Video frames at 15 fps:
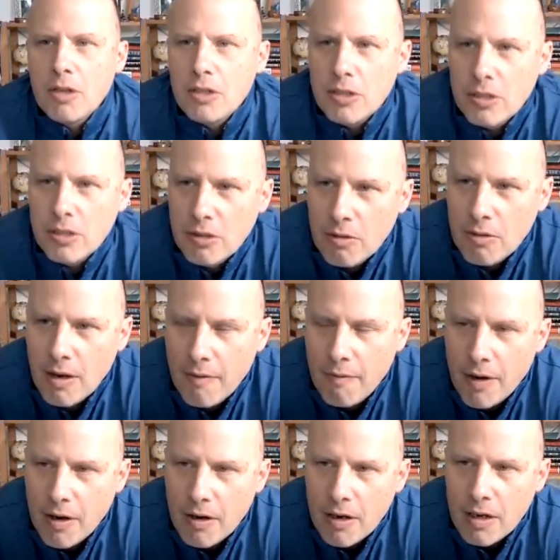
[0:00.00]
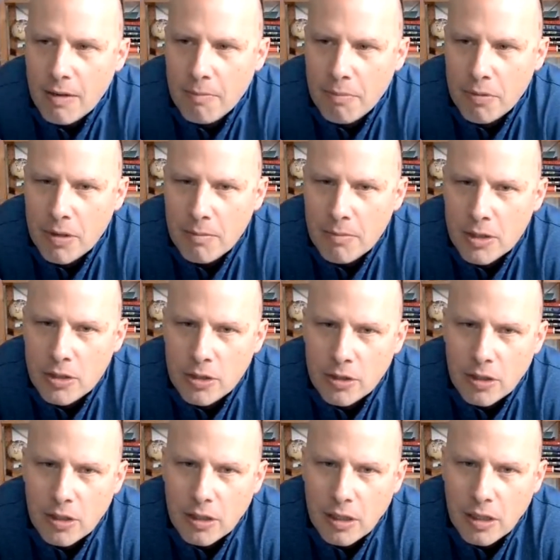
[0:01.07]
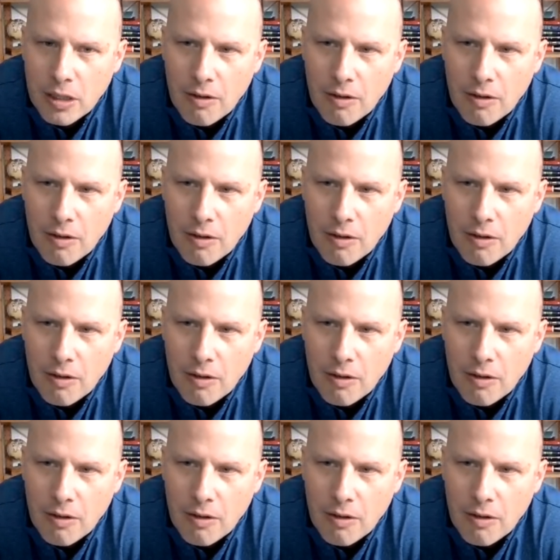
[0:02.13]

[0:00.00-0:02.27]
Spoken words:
to wish you a very premature